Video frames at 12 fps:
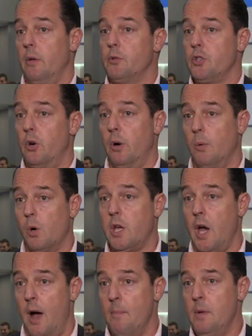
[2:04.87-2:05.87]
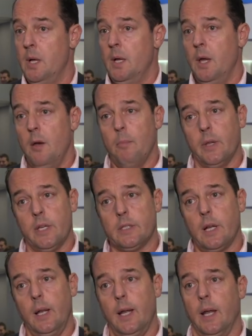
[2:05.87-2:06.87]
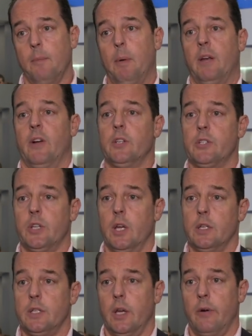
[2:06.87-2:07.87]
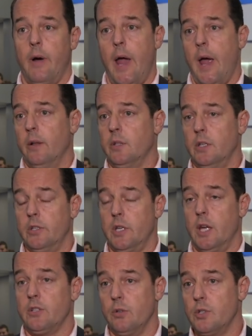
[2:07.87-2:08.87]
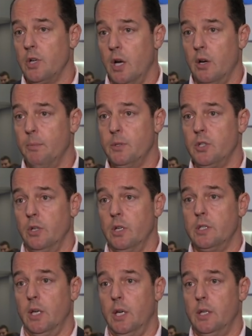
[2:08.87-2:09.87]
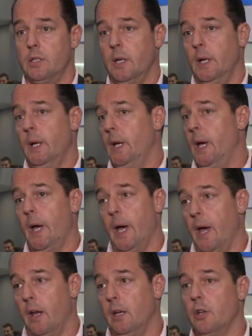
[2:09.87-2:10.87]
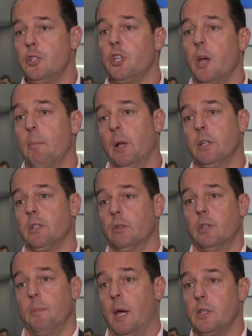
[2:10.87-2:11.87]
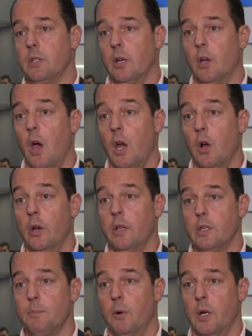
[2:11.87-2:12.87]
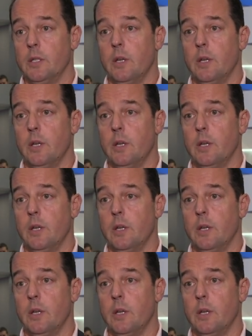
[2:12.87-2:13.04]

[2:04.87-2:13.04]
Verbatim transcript: I'm sure it will come, but there's clearly a bit of uncertainty around international trade opportunities, uh, you know, geopolitical debates that are going on at this point in